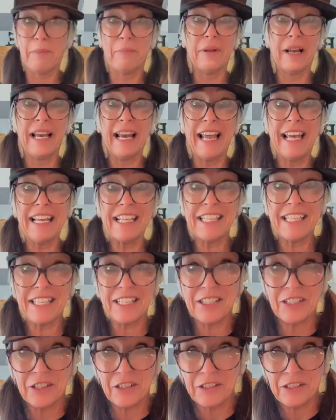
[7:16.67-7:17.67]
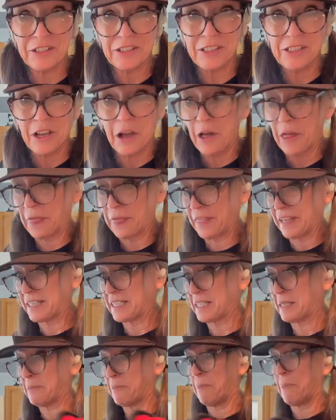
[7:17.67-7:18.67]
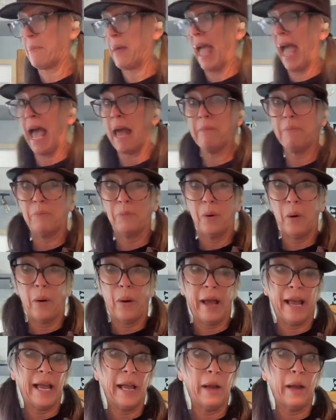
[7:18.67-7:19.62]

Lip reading: blisters on this bad boy.